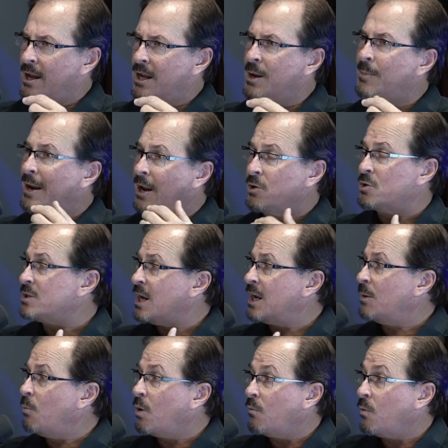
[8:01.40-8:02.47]
like Him and
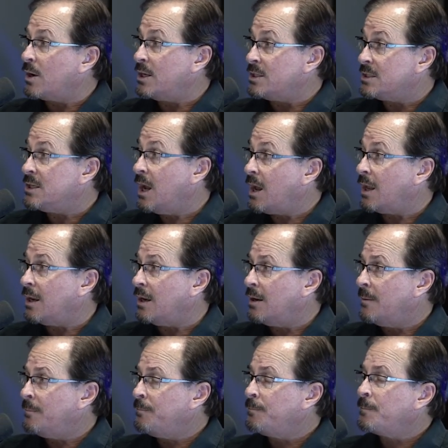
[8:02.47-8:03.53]
understanding more of what He's done.
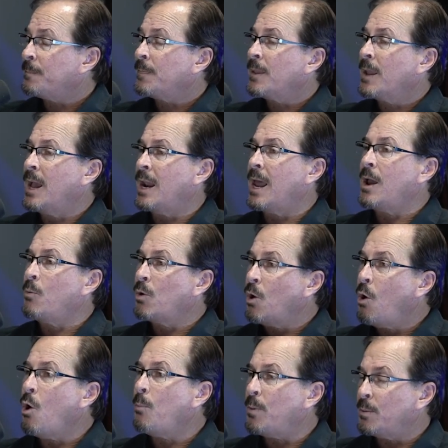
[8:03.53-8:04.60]
Mm-hmm. And I would
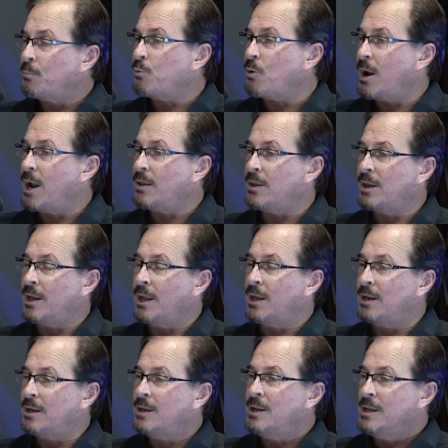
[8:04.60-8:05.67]
hope and pray that
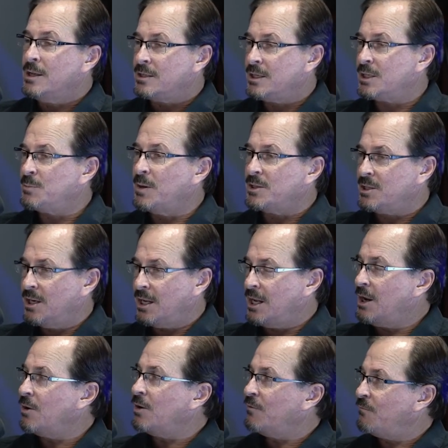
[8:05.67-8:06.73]
in six months, in a
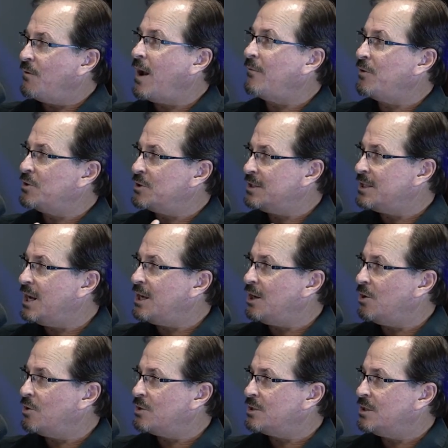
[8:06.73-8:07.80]
year, and in five years, and ten
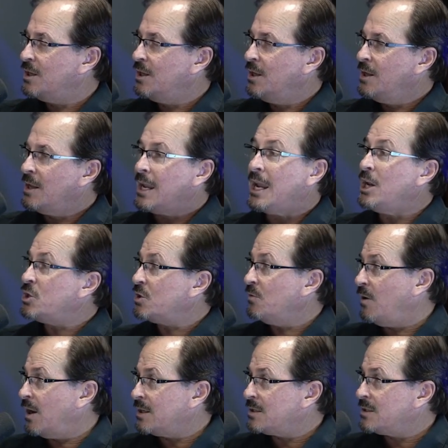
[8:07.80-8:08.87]
years, each of
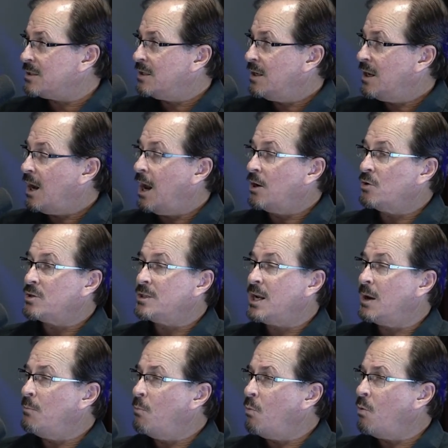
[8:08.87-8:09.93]
us
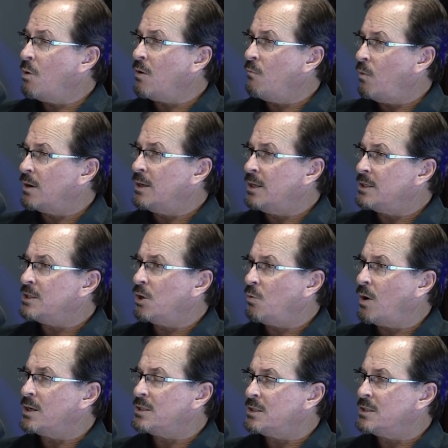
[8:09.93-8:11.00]
understand more of what it is that
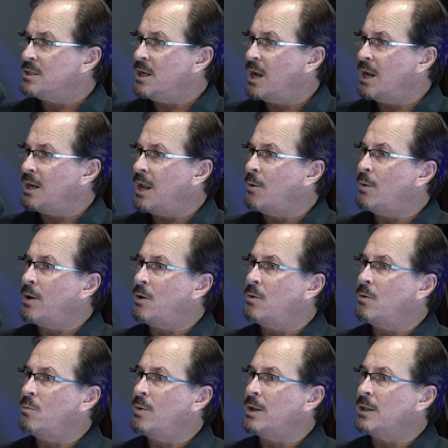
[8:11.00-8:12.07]
Christ has done, and we
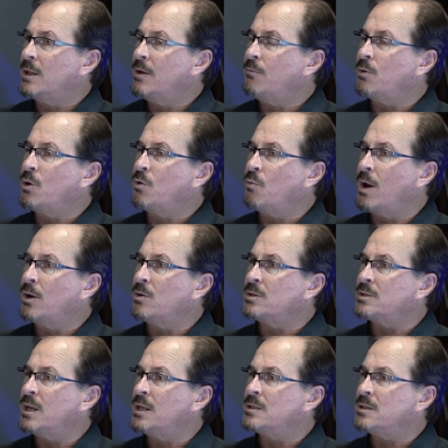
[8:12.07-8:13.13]
we live with a greater
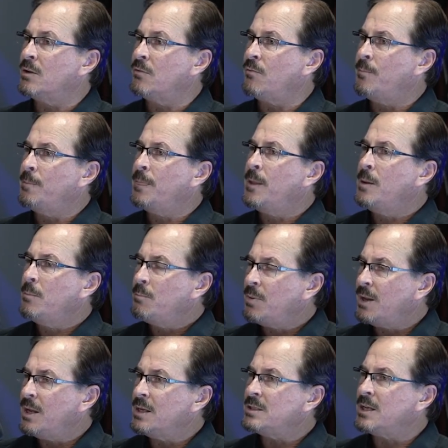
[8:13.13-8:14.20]
sense of
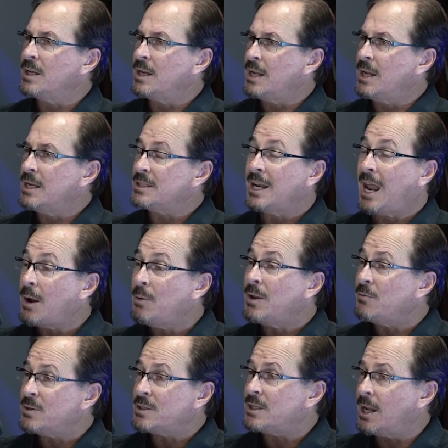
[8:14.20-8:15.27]
peace and ease. And I would
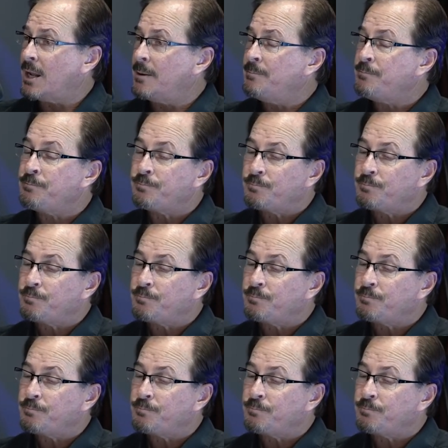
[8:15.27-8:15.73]
even say,